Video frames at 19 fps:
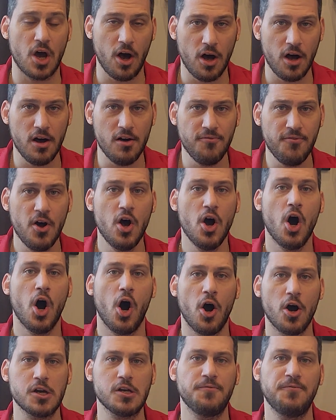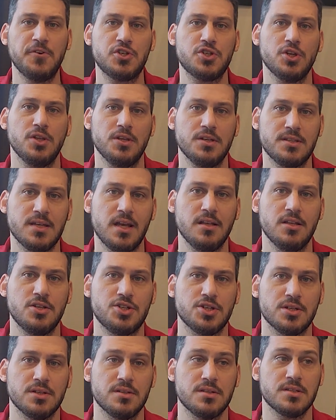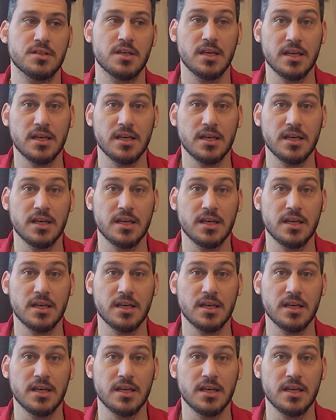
of artificial intelligence.